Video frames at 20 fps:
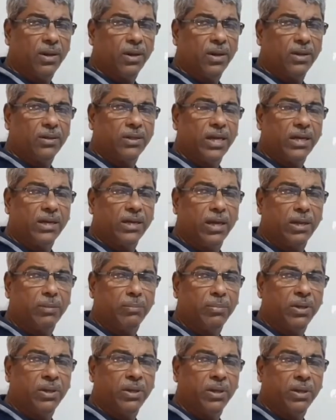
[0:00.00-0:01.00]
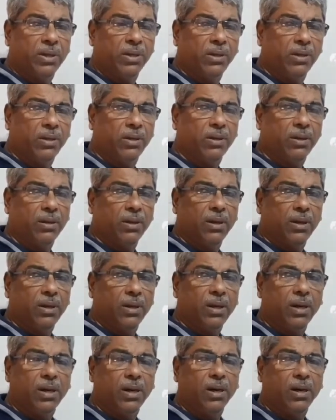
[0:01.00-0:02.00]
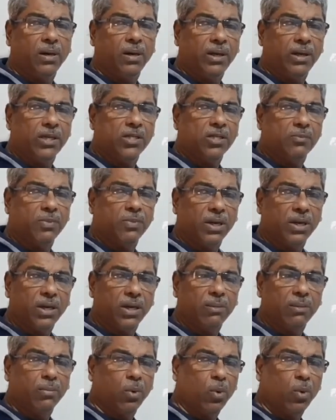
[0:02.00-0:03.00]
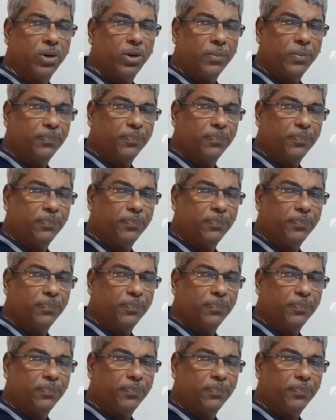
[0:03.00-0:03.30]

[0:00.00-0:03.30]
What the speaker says: that can be a spherical body.